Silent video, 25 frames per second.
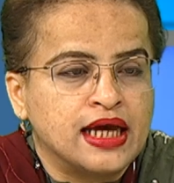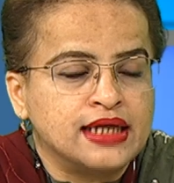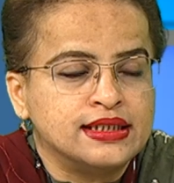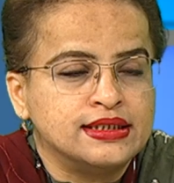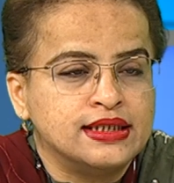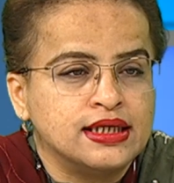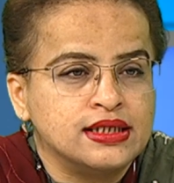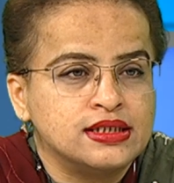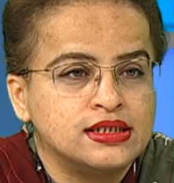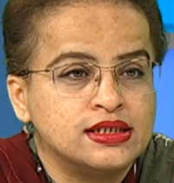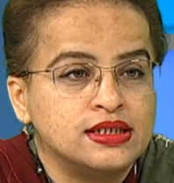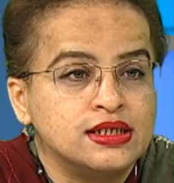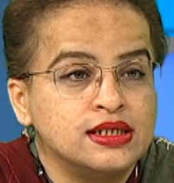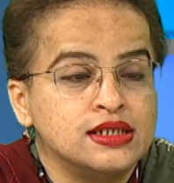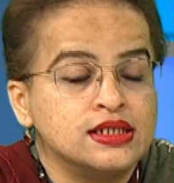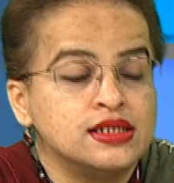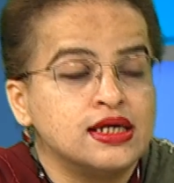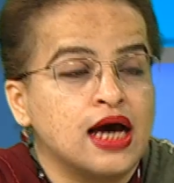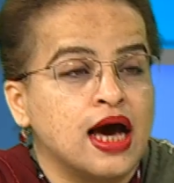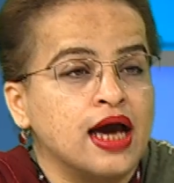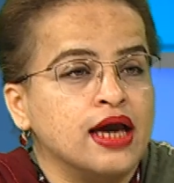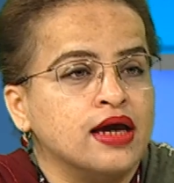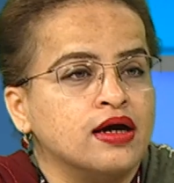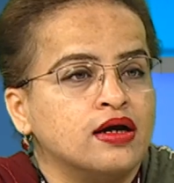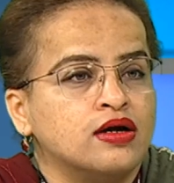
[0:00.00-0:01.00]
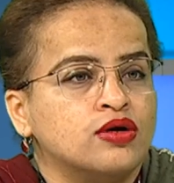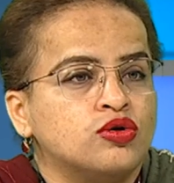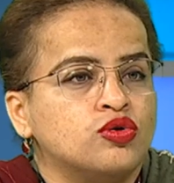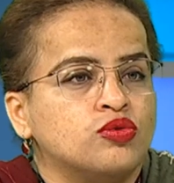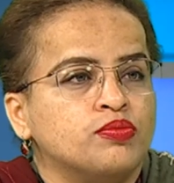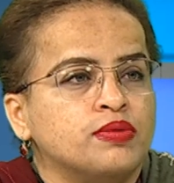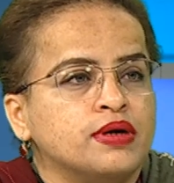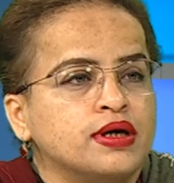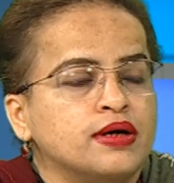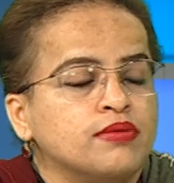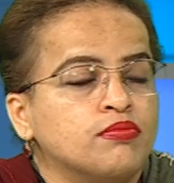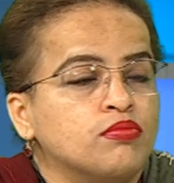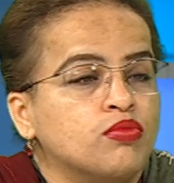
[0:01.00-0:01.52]
this desire to
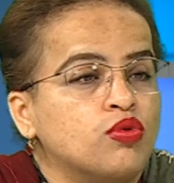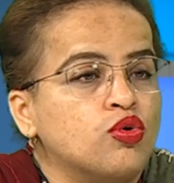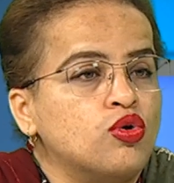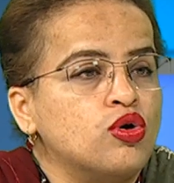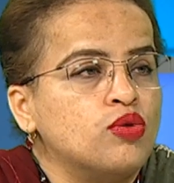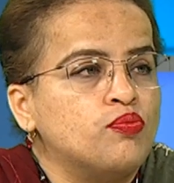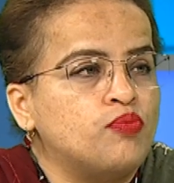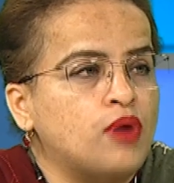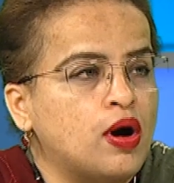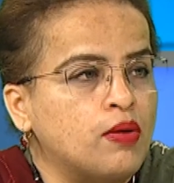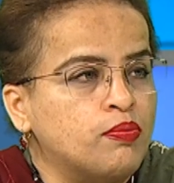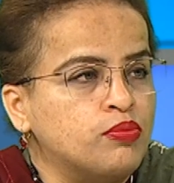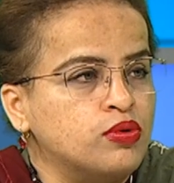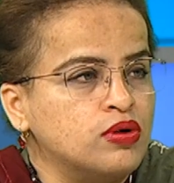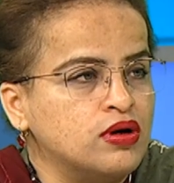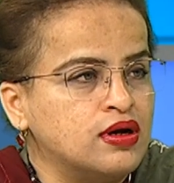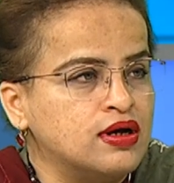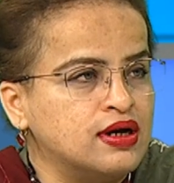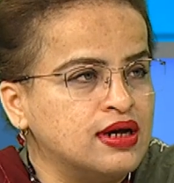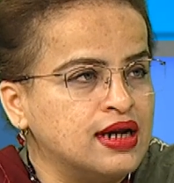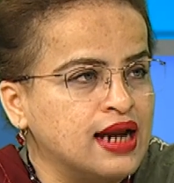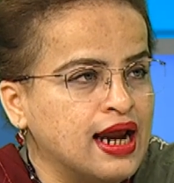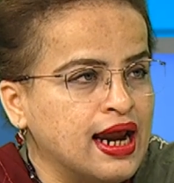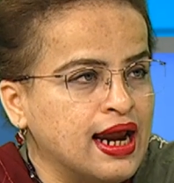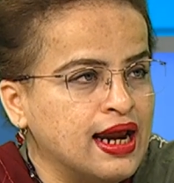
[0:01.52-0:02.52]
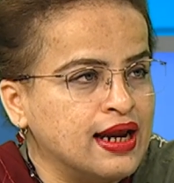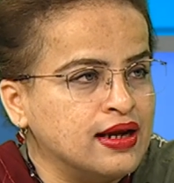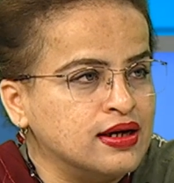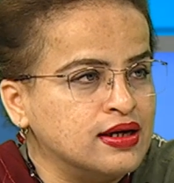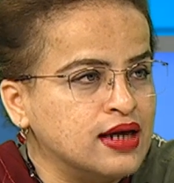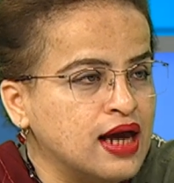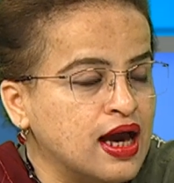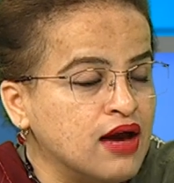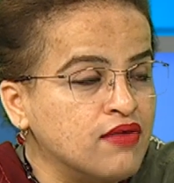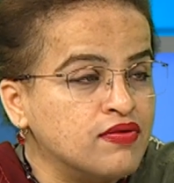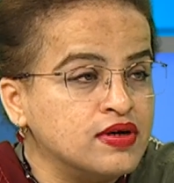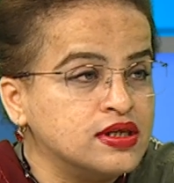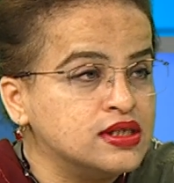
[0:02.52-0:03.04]
be more popular
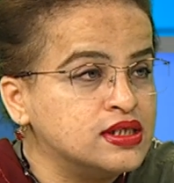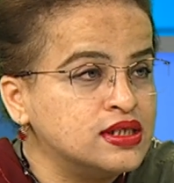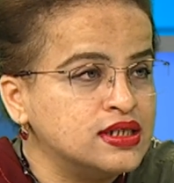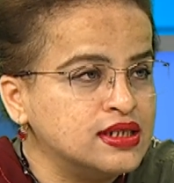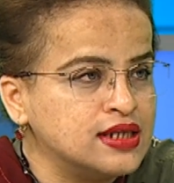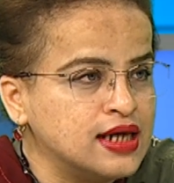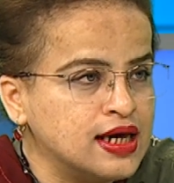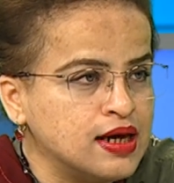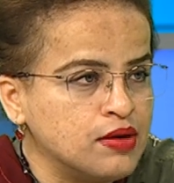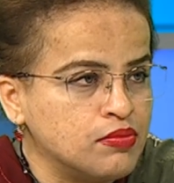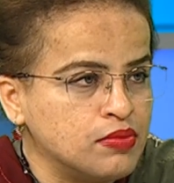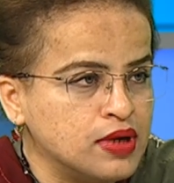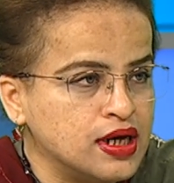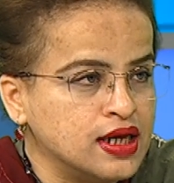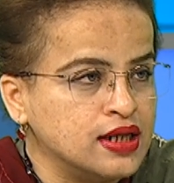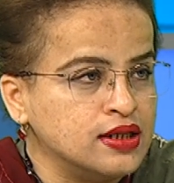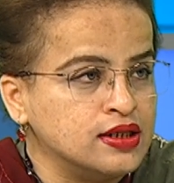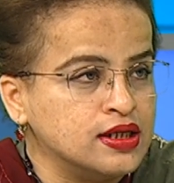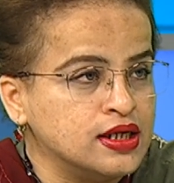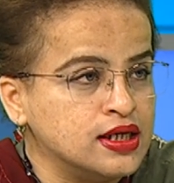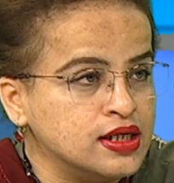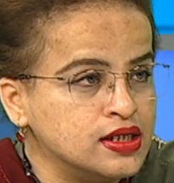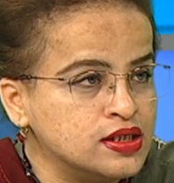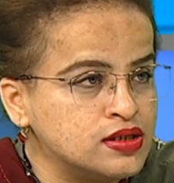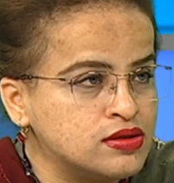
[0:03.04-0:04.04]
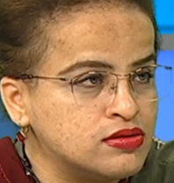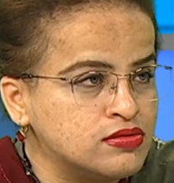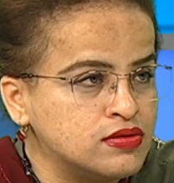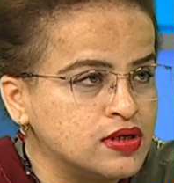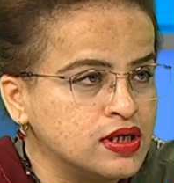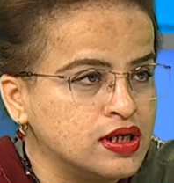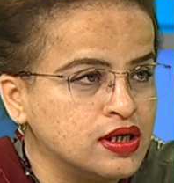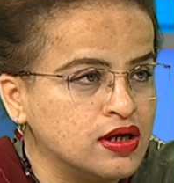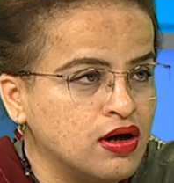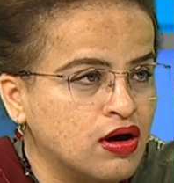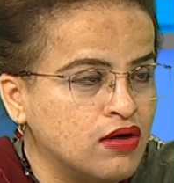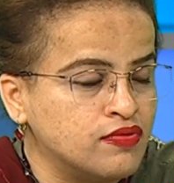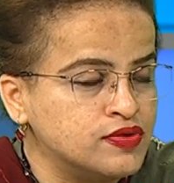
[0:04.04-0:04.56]
and have his name in the
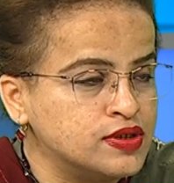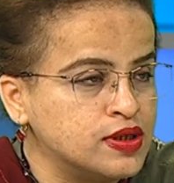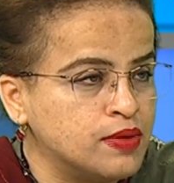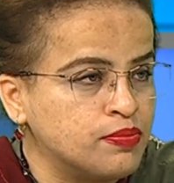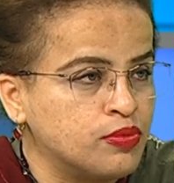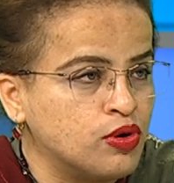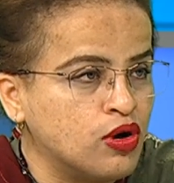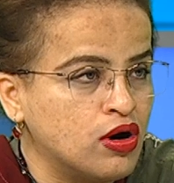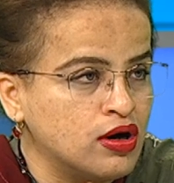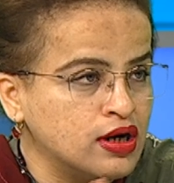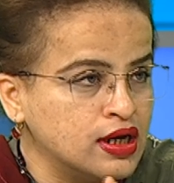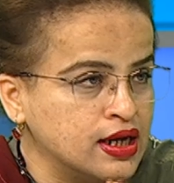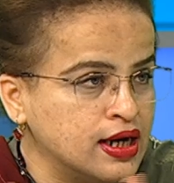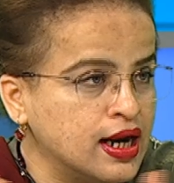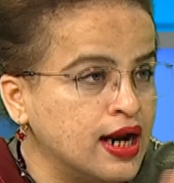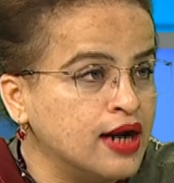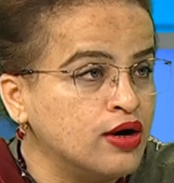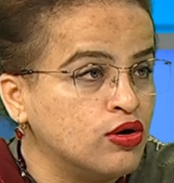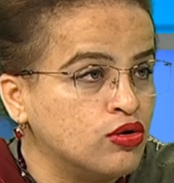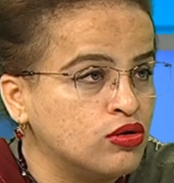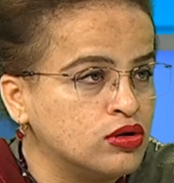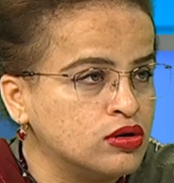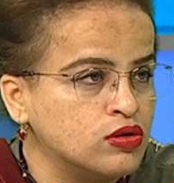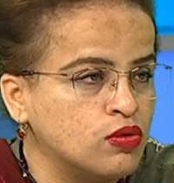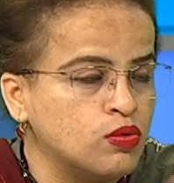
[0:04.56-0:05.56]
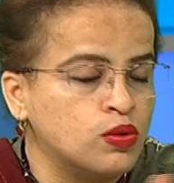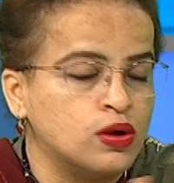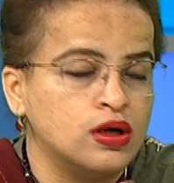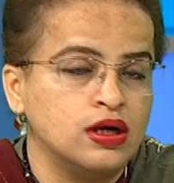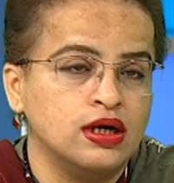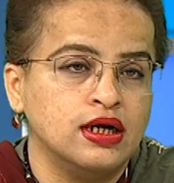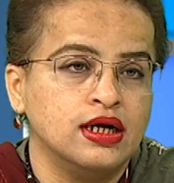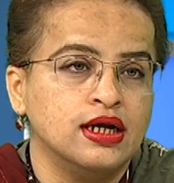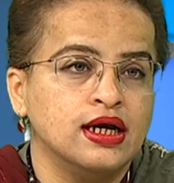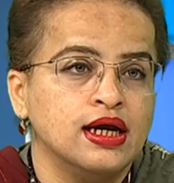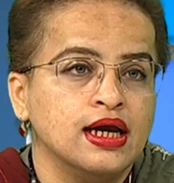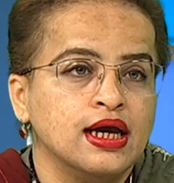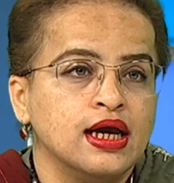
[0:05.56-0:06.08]
history of subcontinent or the
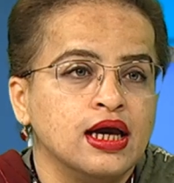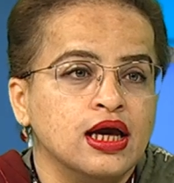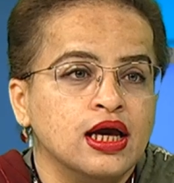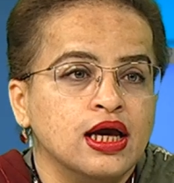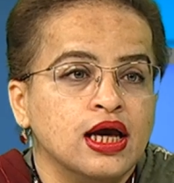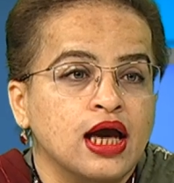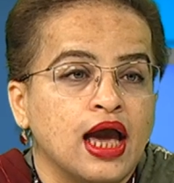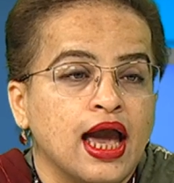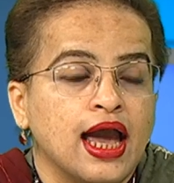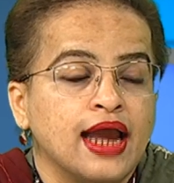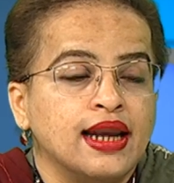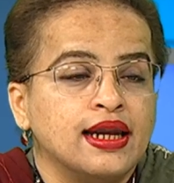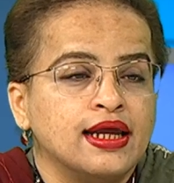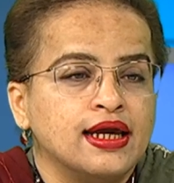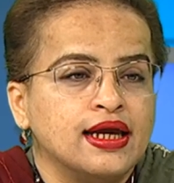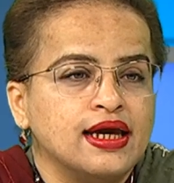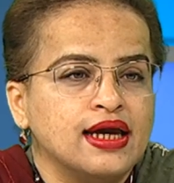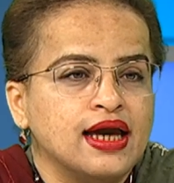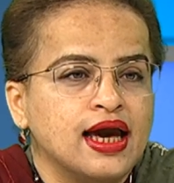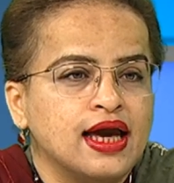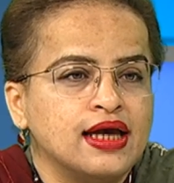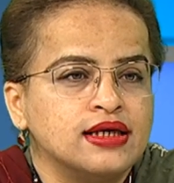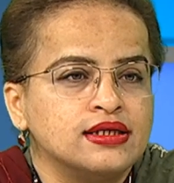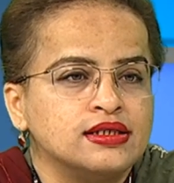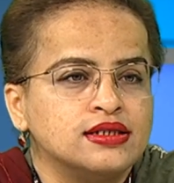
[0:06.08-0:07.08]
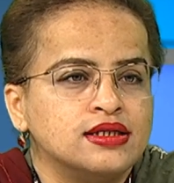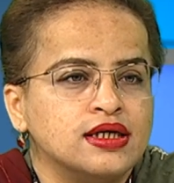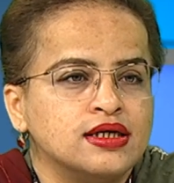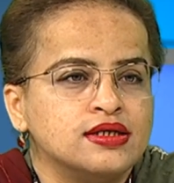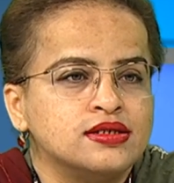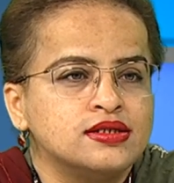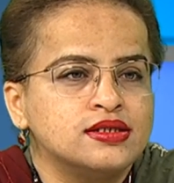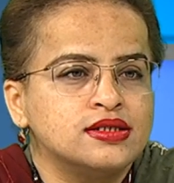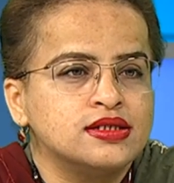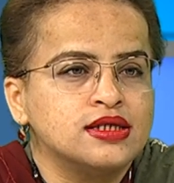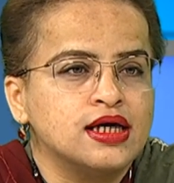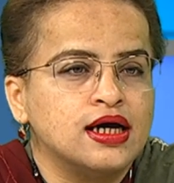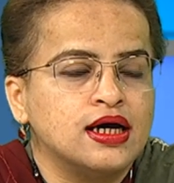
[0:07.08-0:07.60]
world. And he has
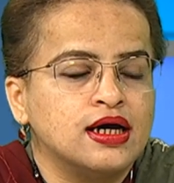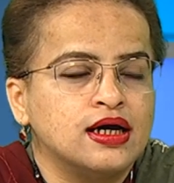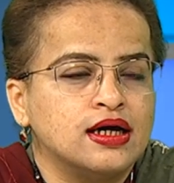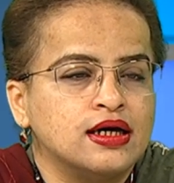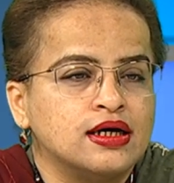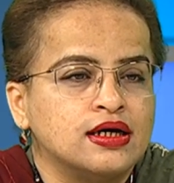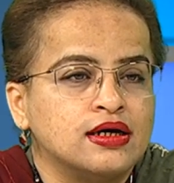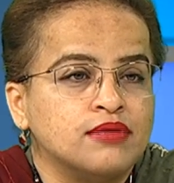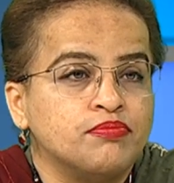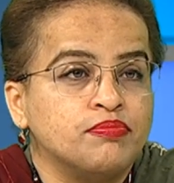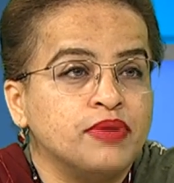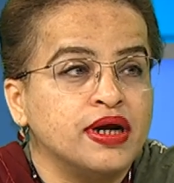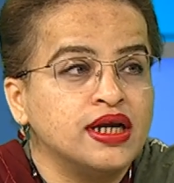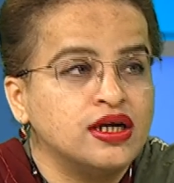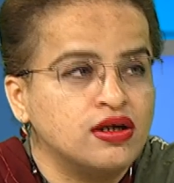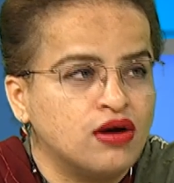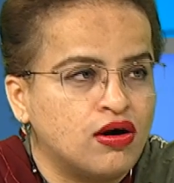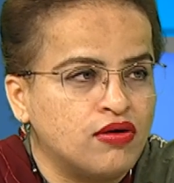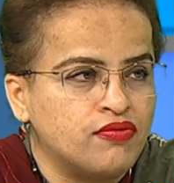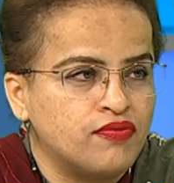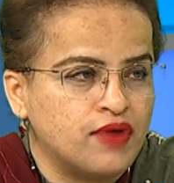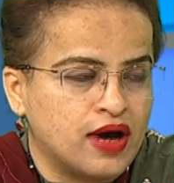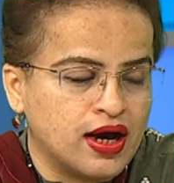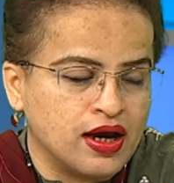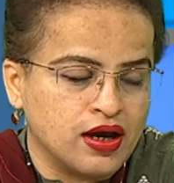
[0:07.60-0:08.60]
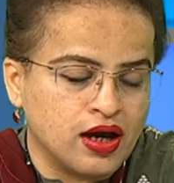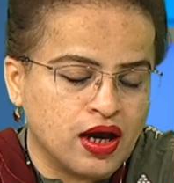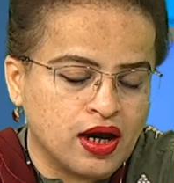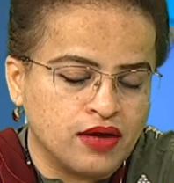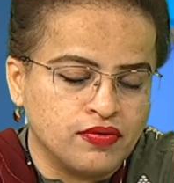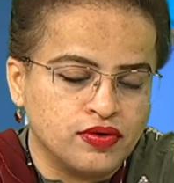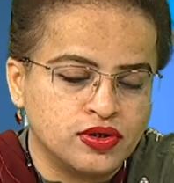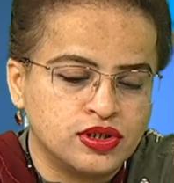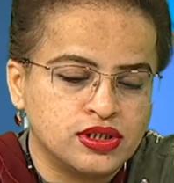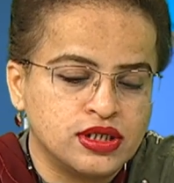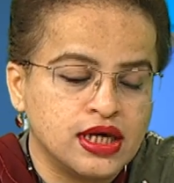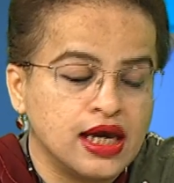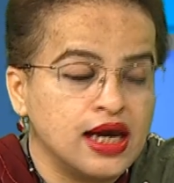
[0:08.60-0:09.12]
this bit of, I
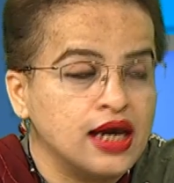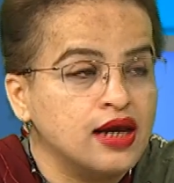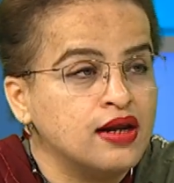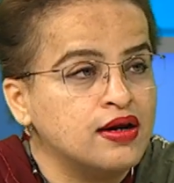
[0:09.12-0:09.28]
would say,